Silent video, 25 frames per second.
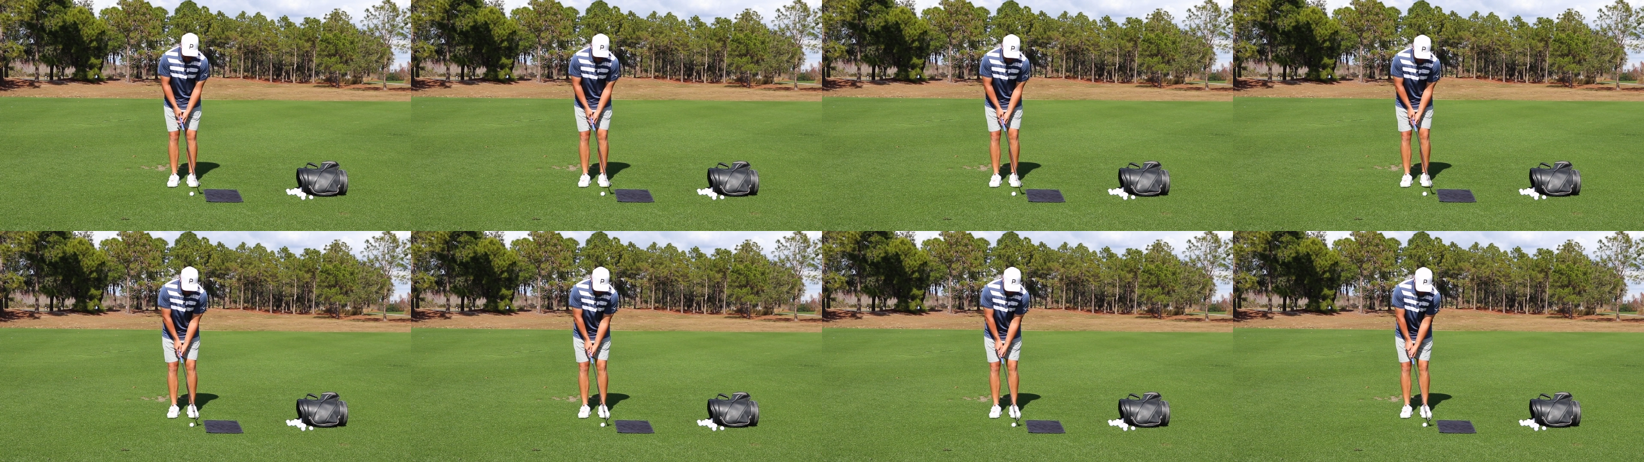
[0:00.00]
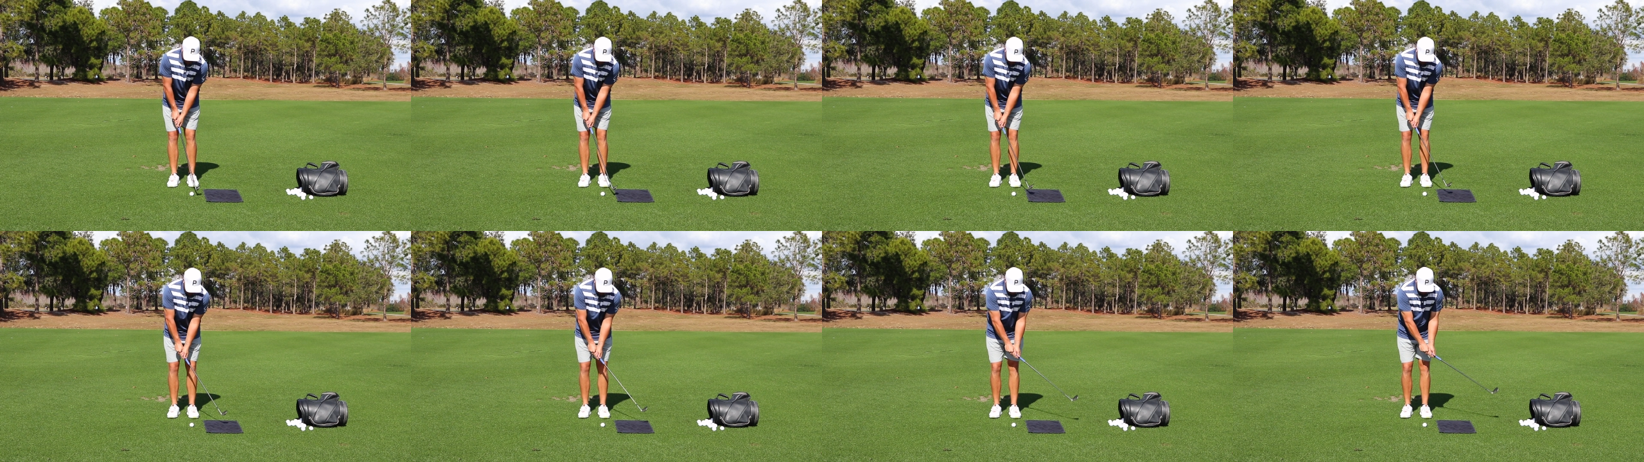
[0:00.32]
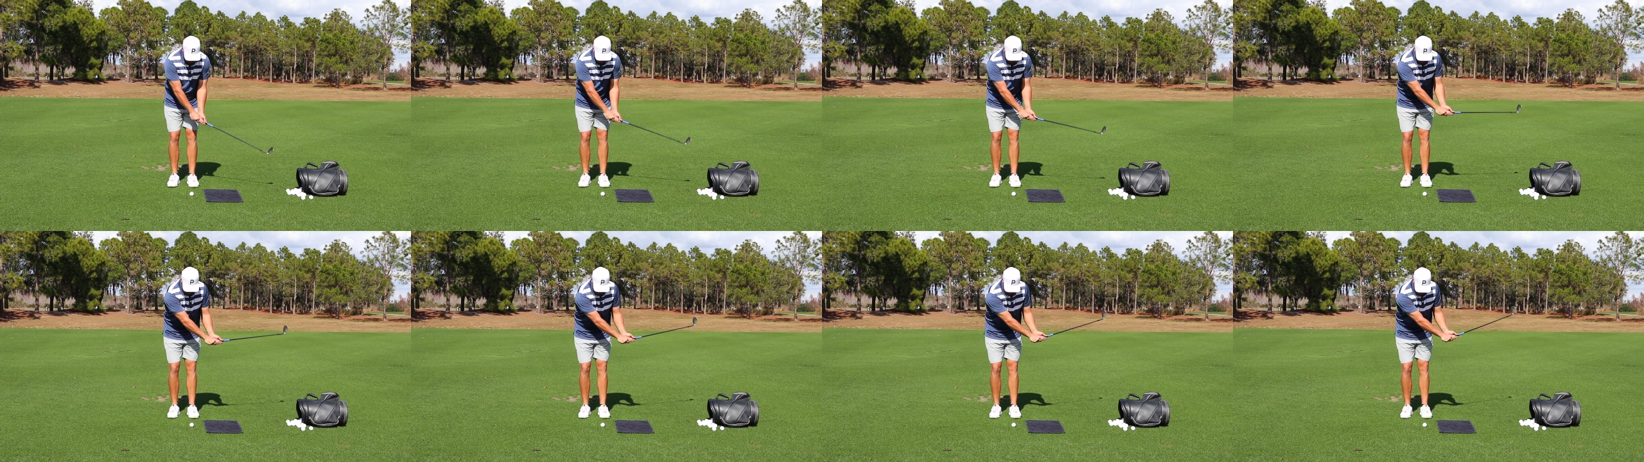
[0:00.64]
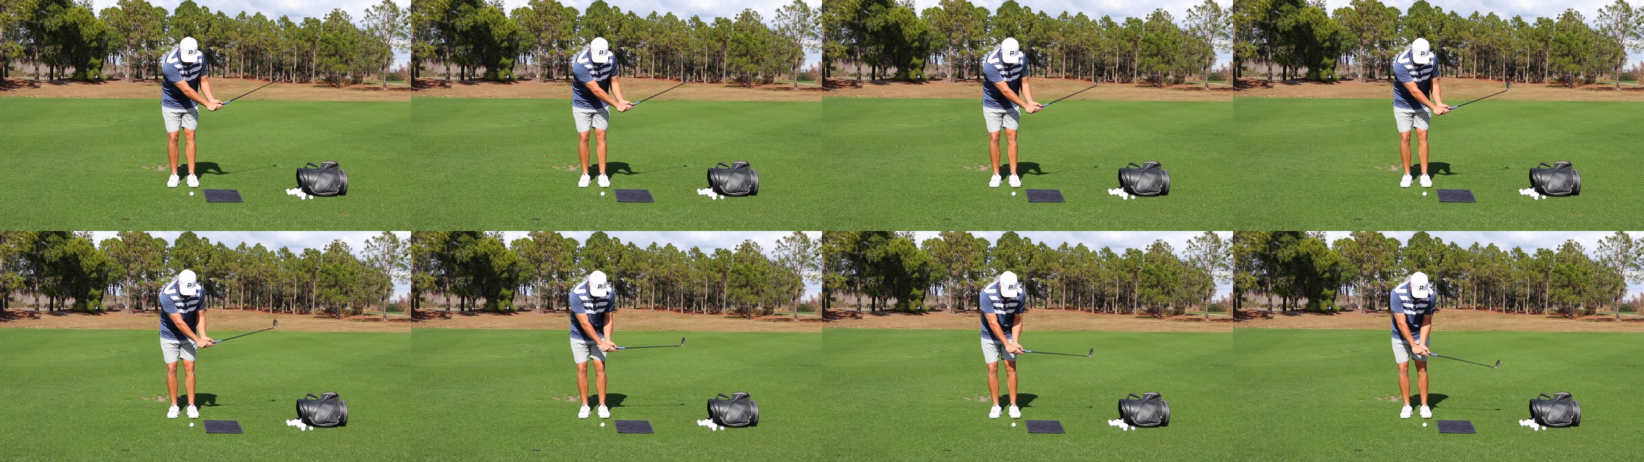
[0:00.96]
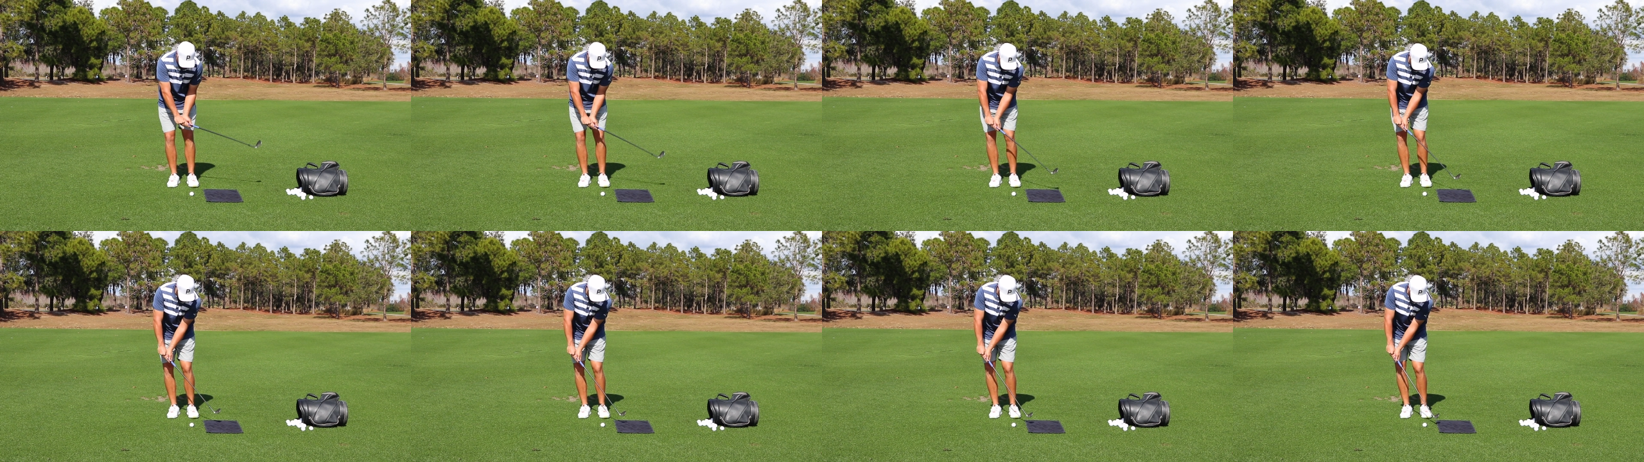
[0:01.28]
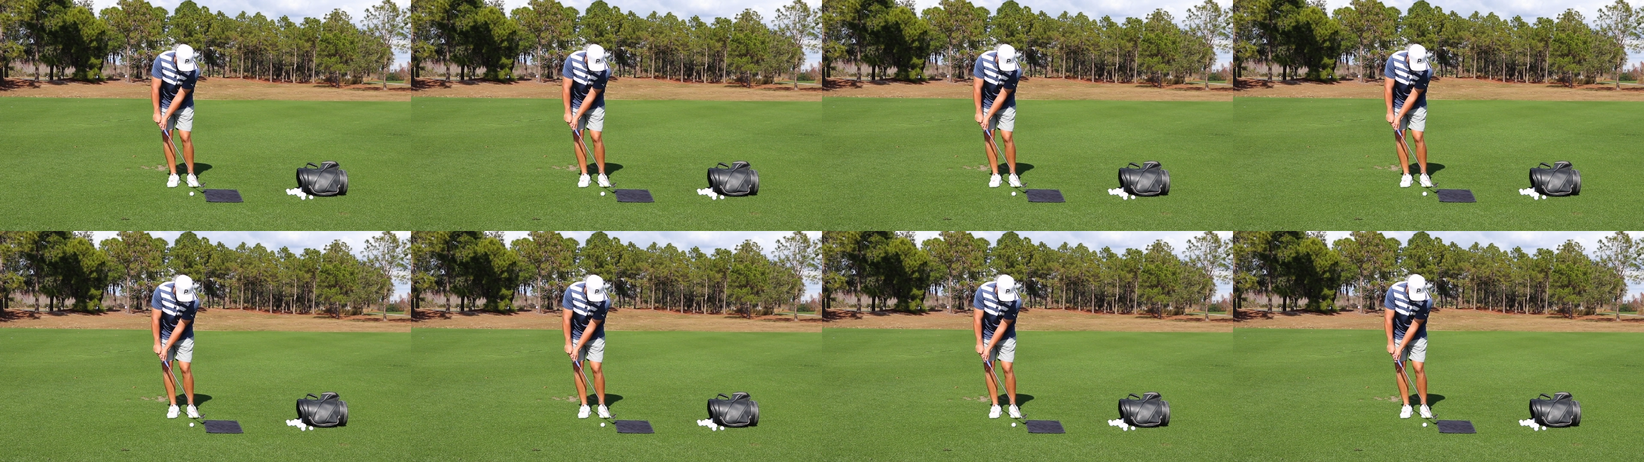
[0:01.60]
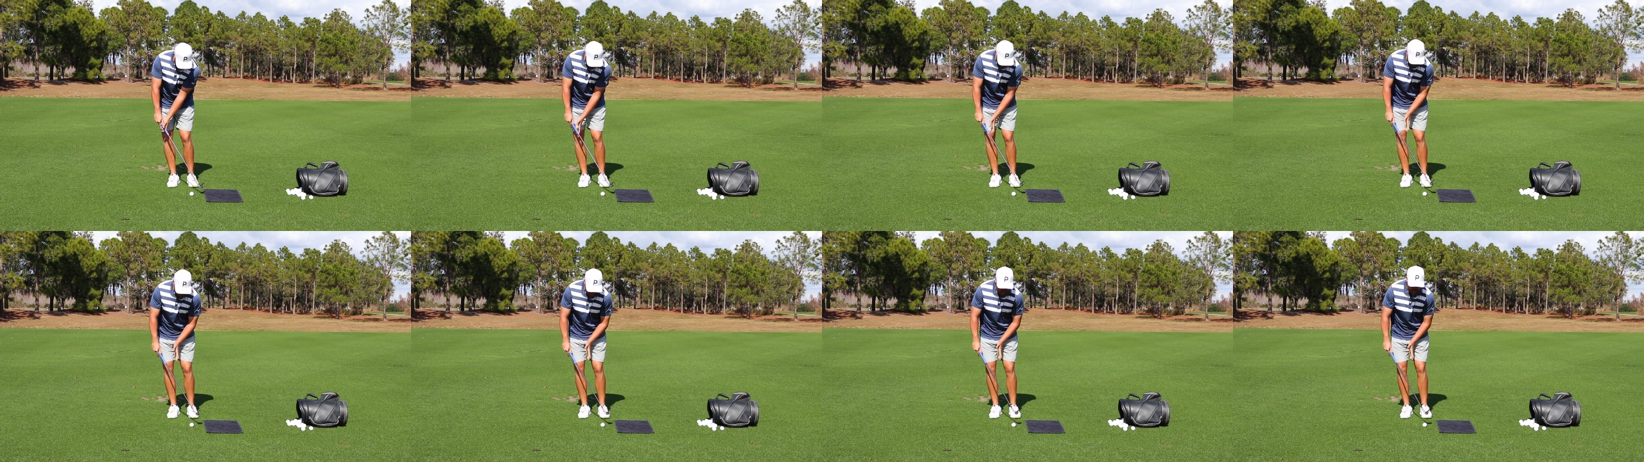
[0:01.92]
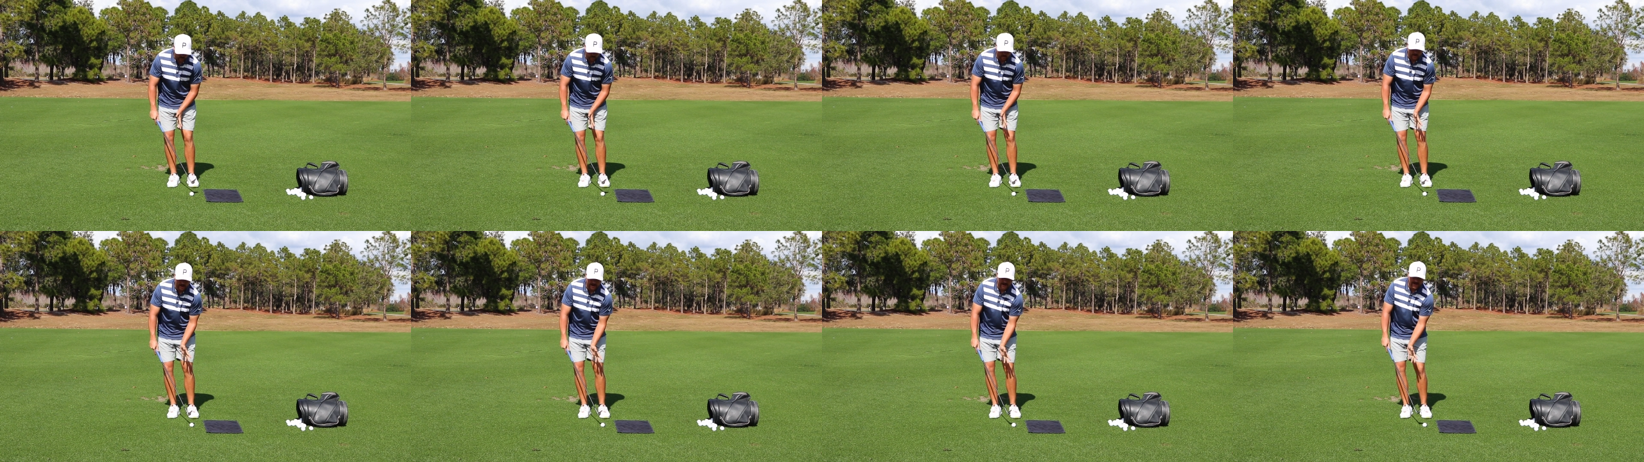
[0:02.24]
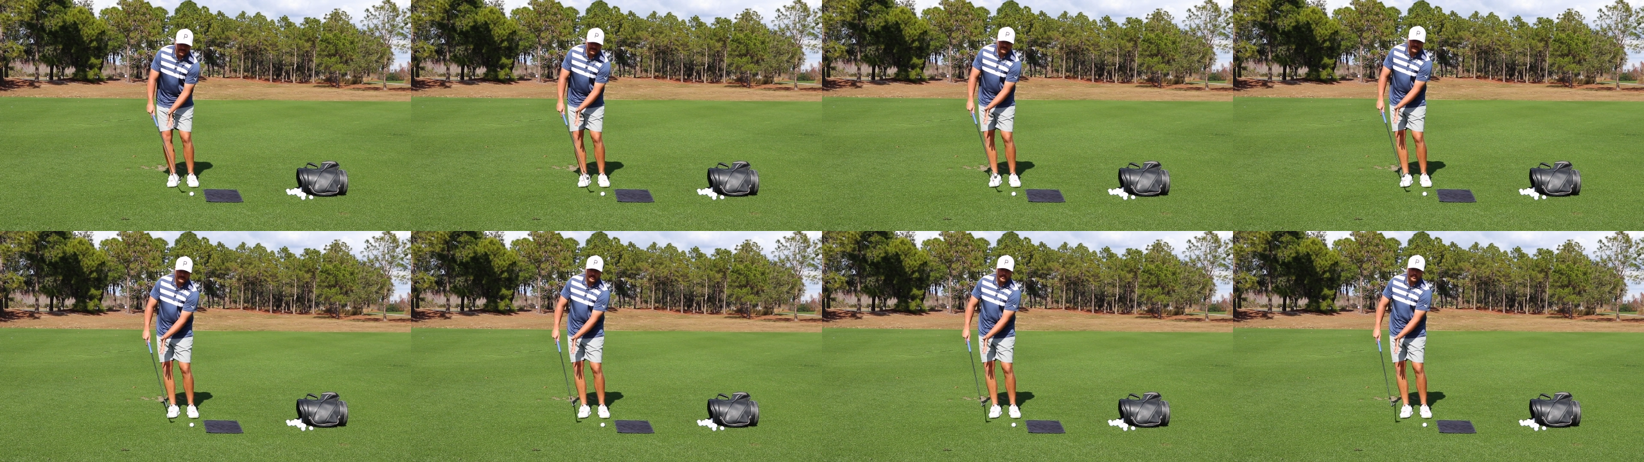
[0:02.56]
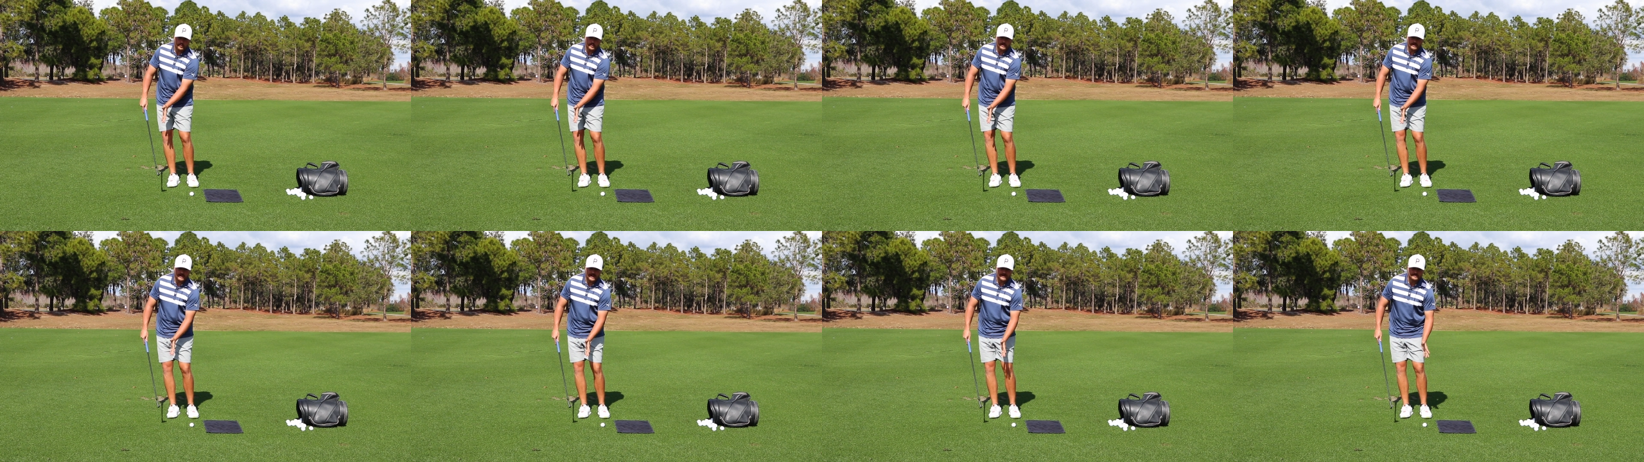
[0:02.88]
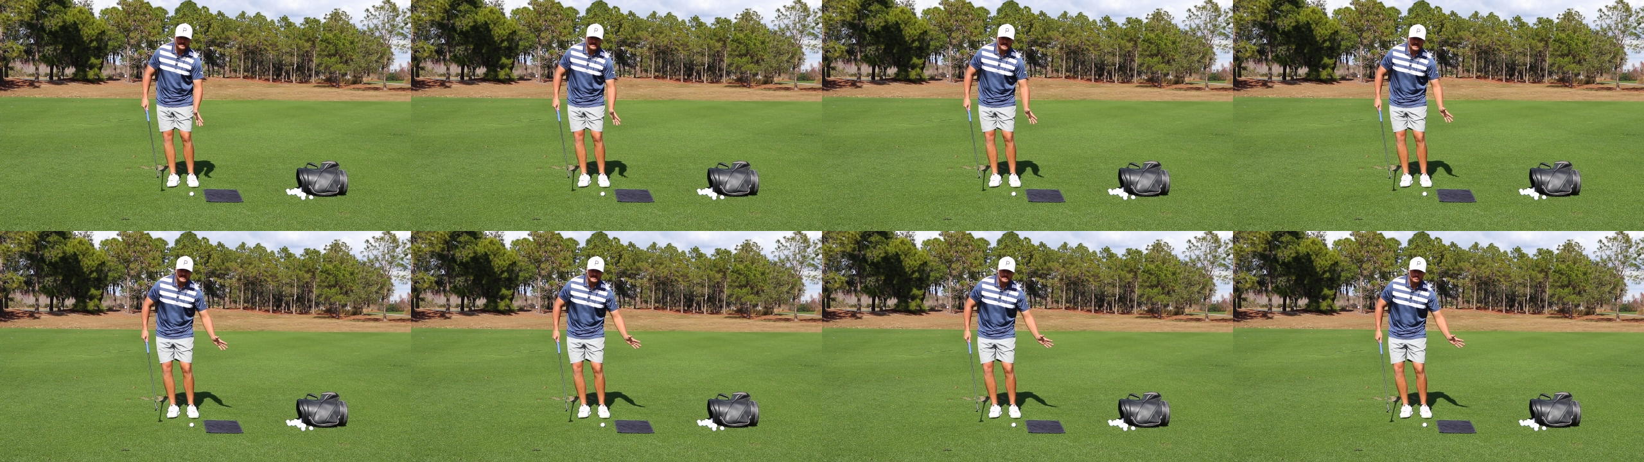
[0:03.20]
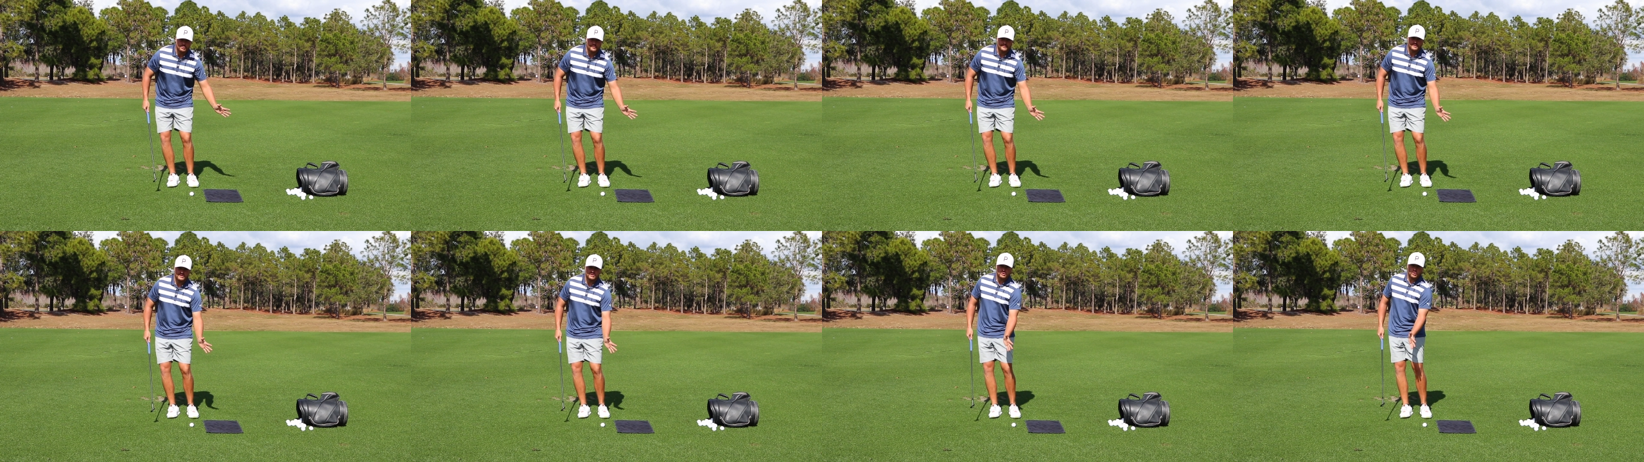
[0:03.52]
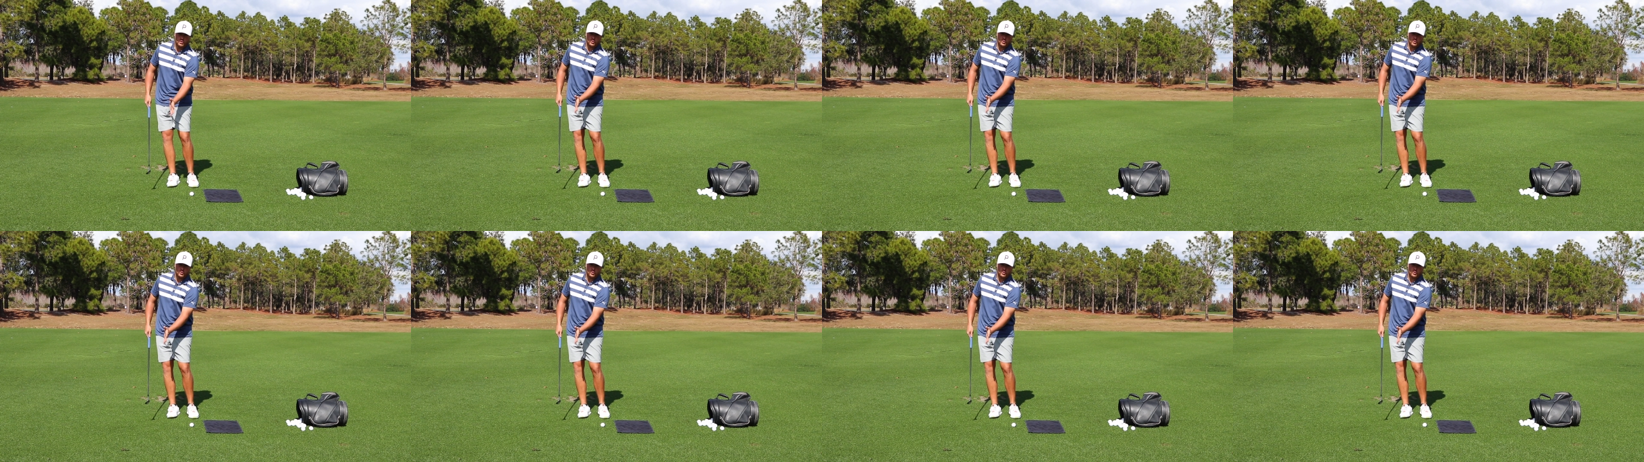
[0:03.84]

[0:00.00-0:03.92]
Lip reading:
Nobody's mouth can be seen.